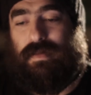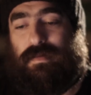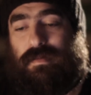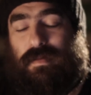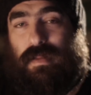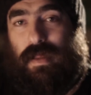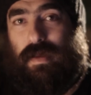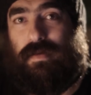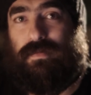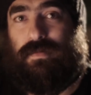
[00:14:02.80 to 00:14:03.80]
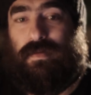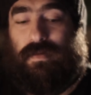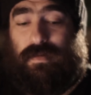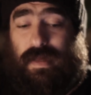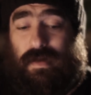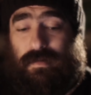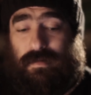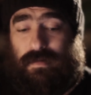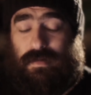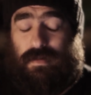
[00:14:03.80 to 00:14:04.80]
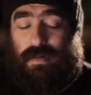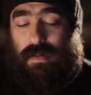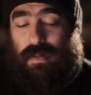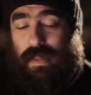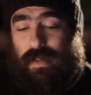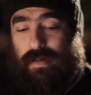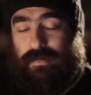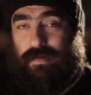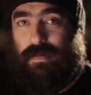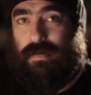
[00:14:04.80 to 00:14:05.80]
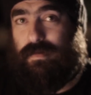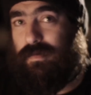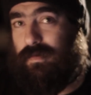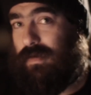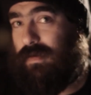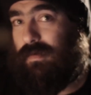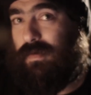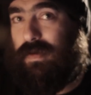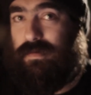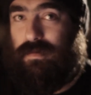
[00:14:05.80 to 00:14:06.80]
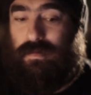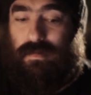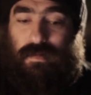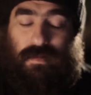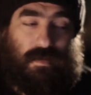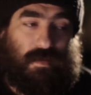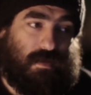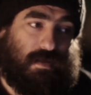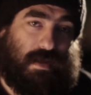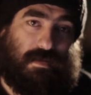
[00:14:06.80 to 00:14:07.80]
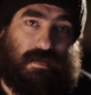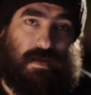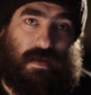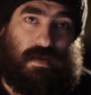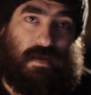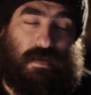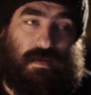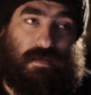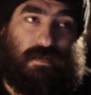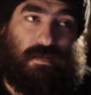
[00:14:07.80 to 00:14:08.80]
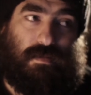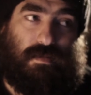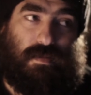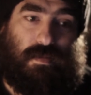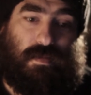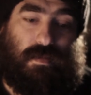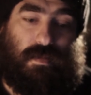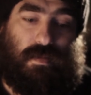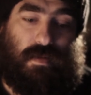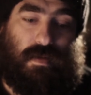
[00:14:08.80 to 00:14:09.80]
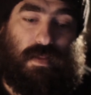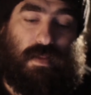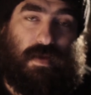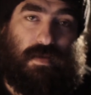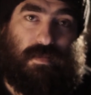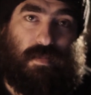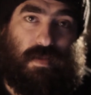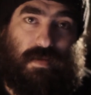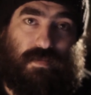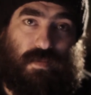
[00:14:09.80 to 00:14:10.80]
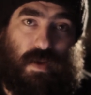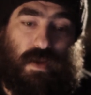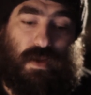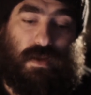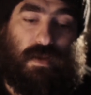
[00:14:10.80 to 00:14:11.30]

with live now, so that when I do get do some live work,